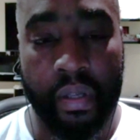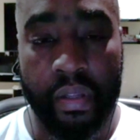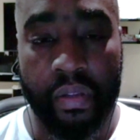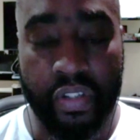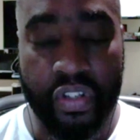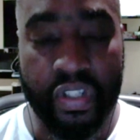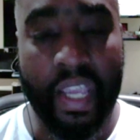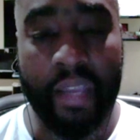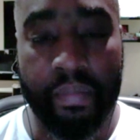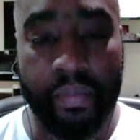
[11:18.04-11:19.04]
to
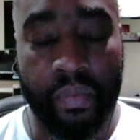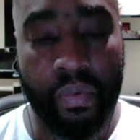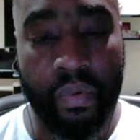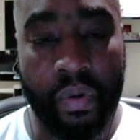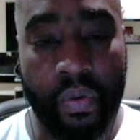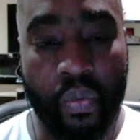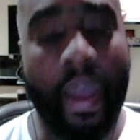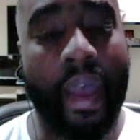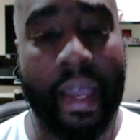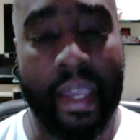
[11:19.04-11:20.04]
shape where
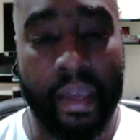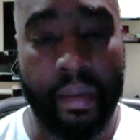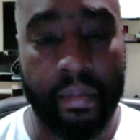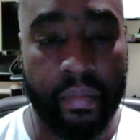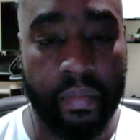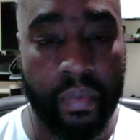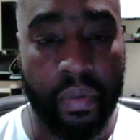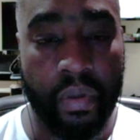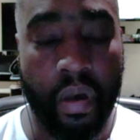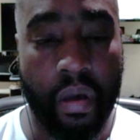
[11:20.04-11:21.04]
I am
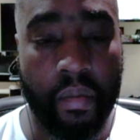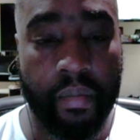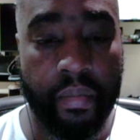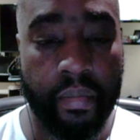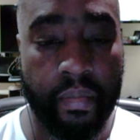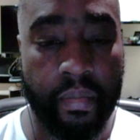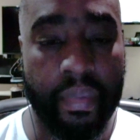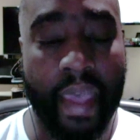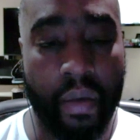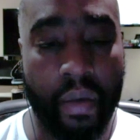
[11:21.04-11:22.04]
um,
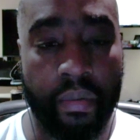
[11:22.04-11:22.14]
now.